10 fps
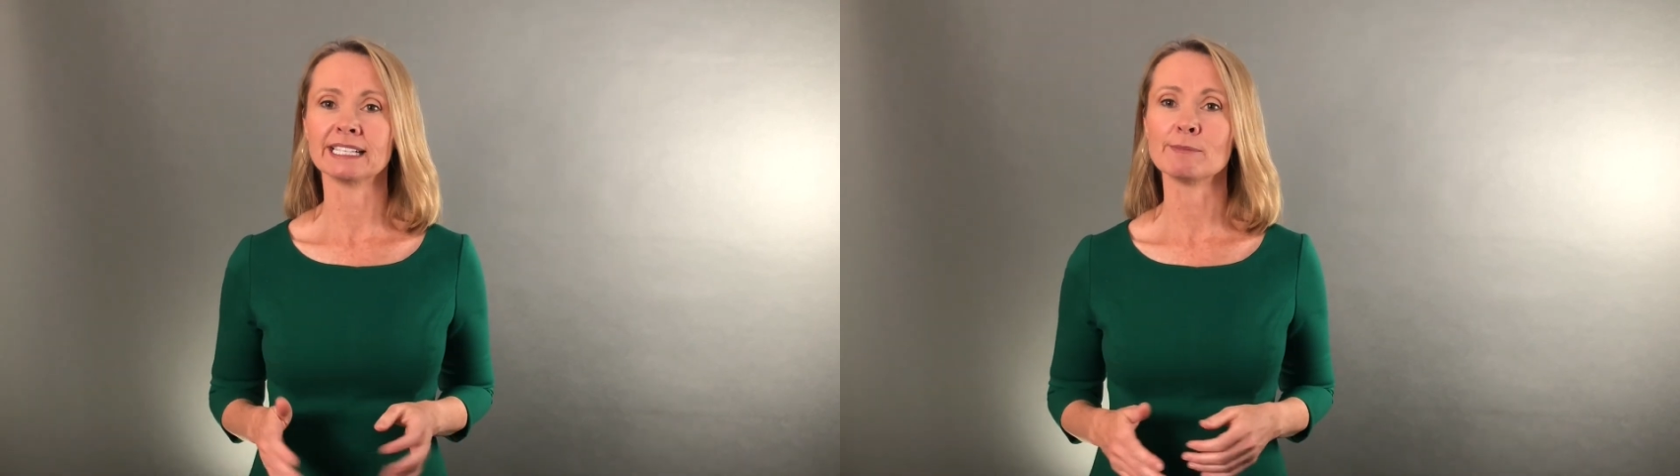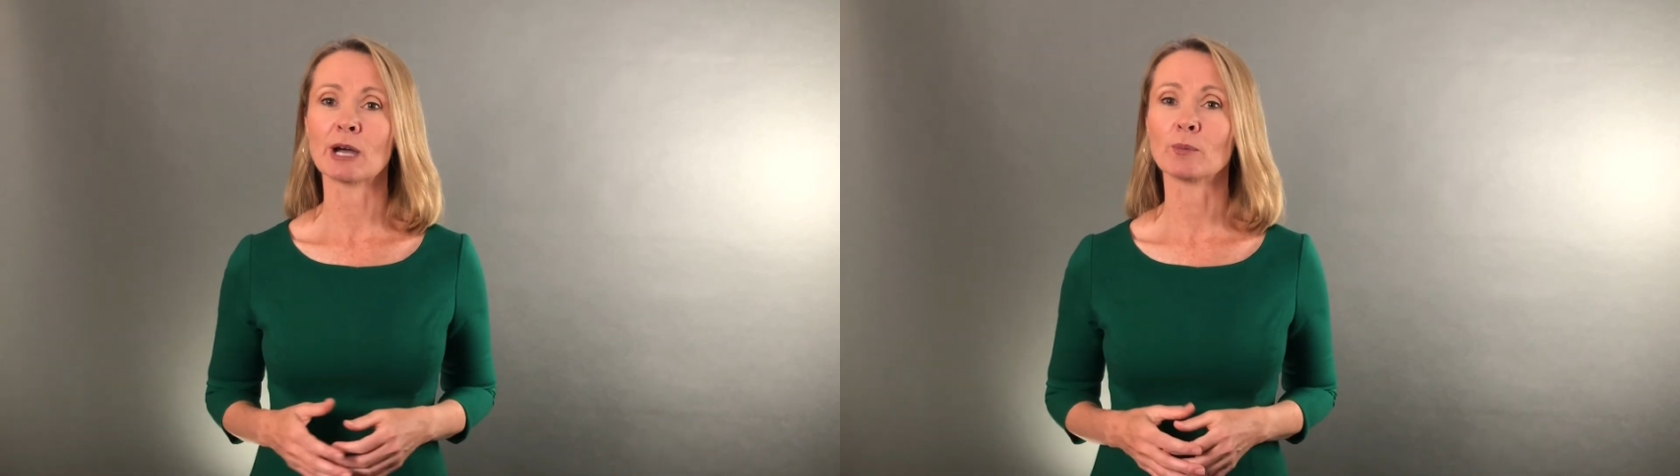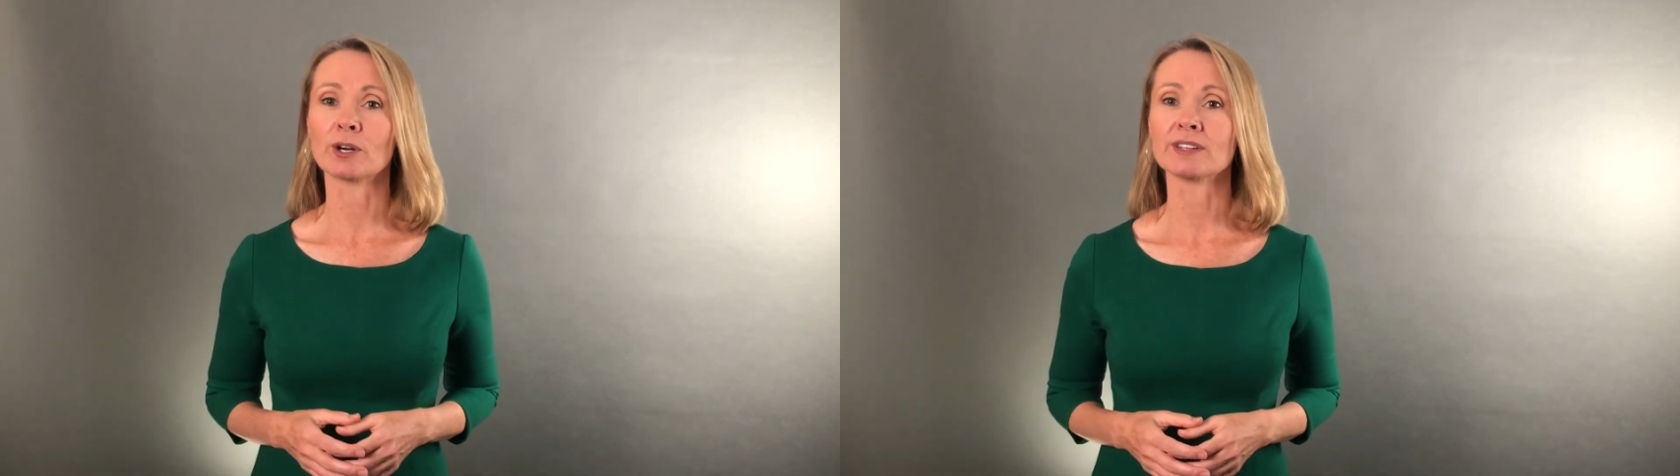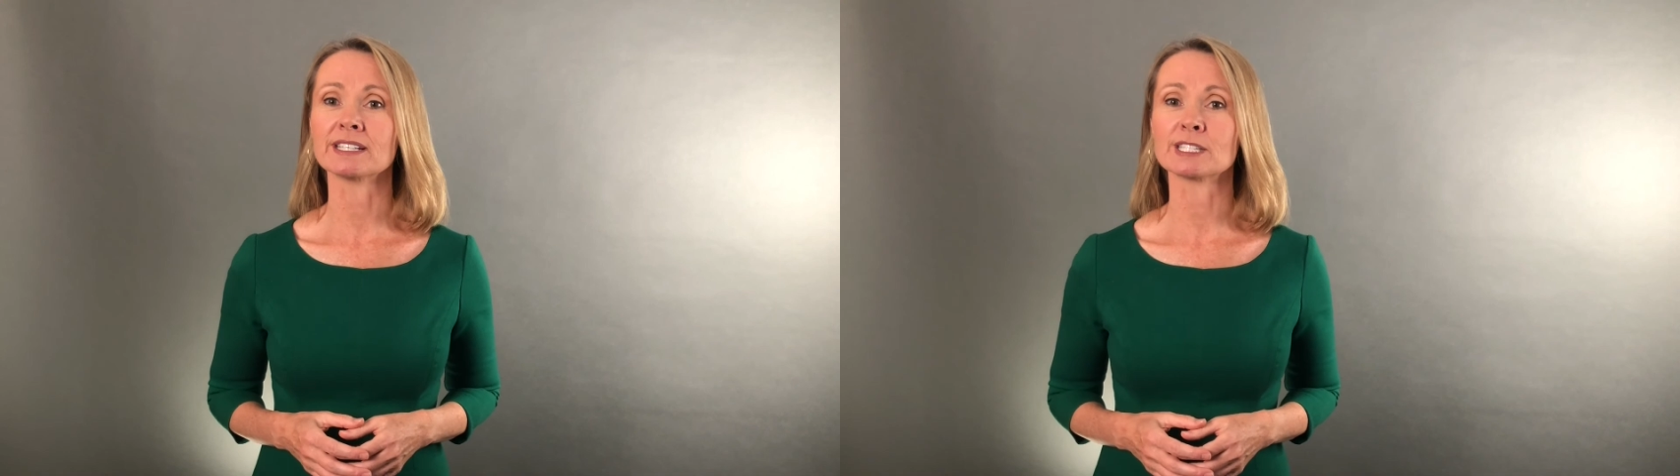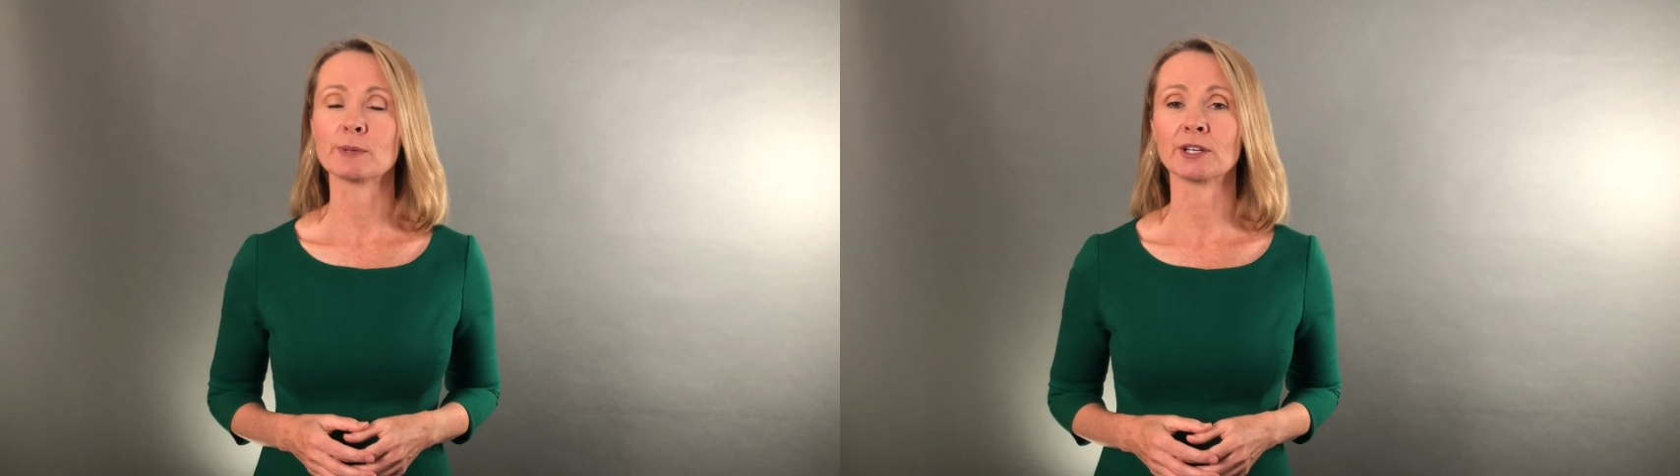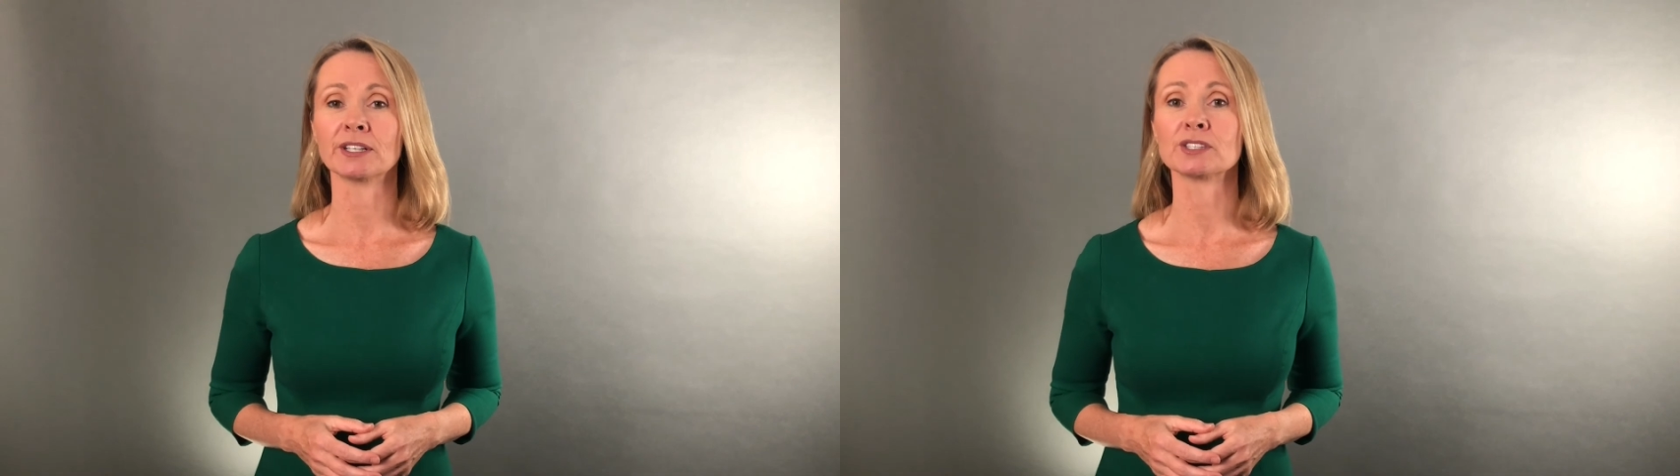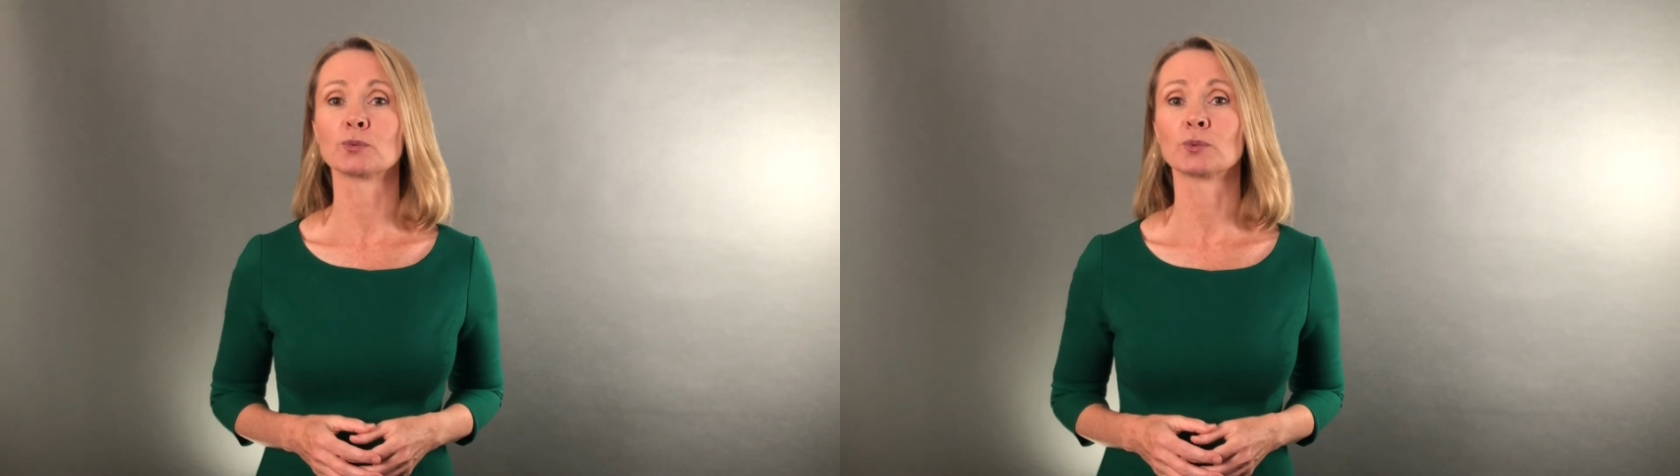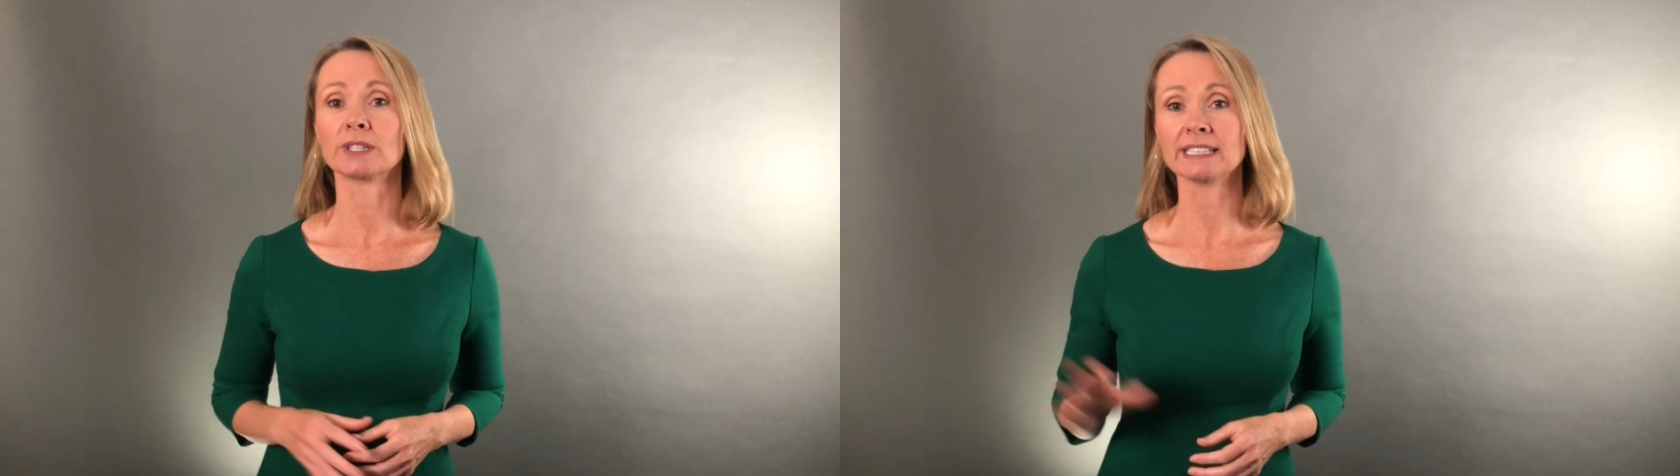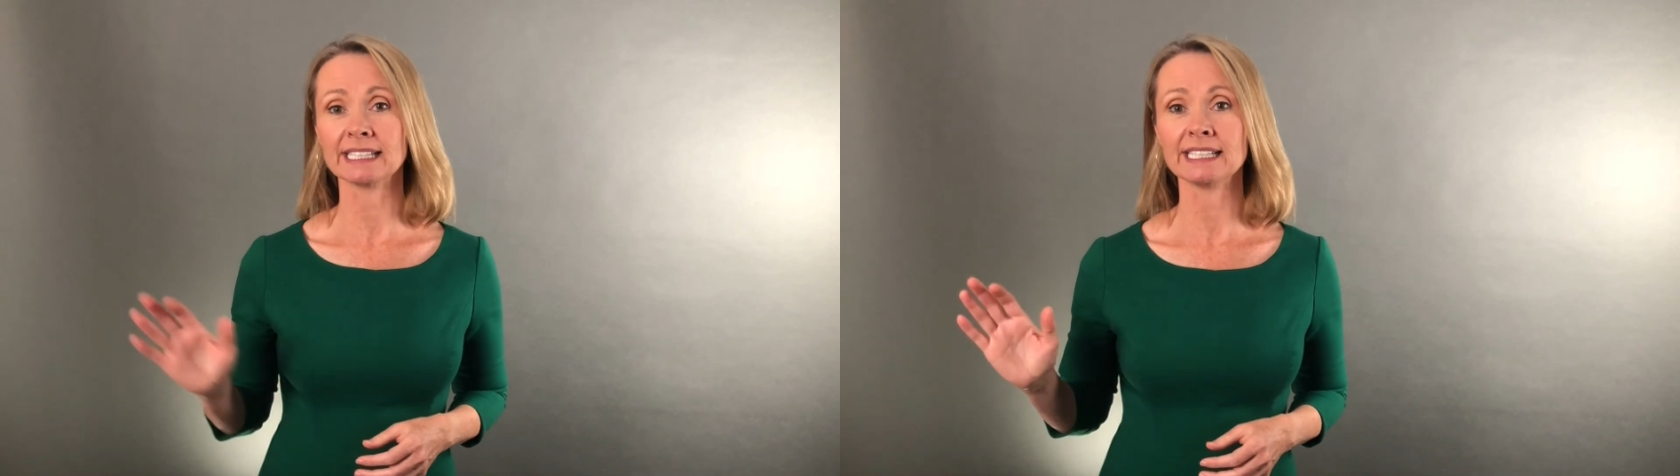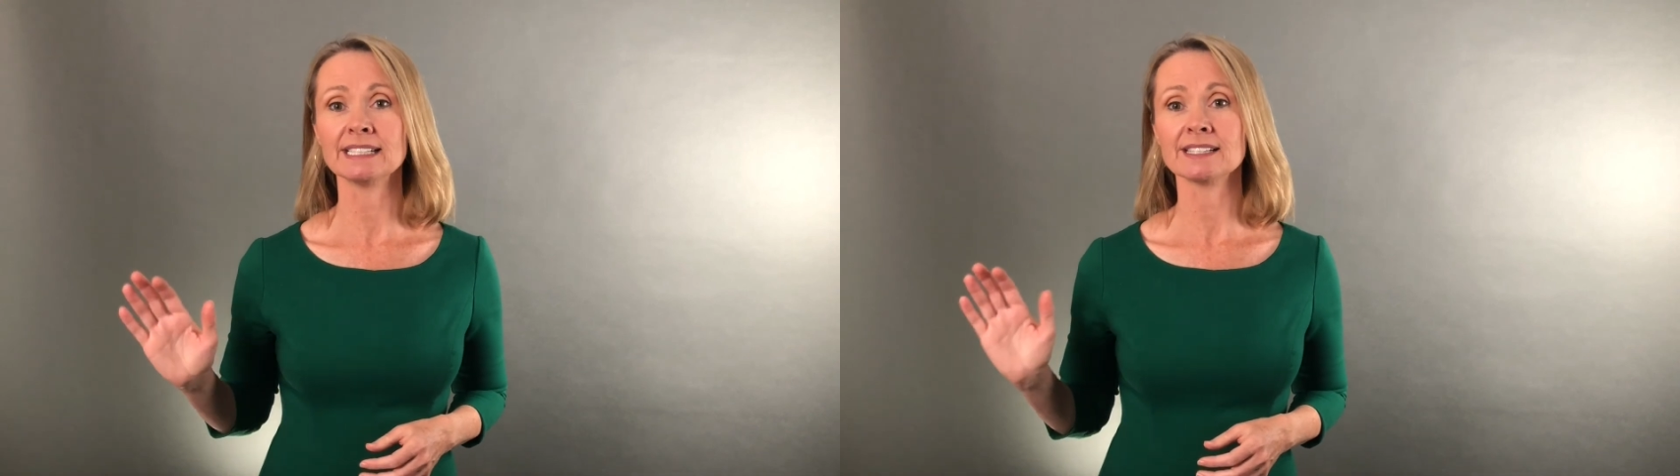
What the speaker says: about where the experience really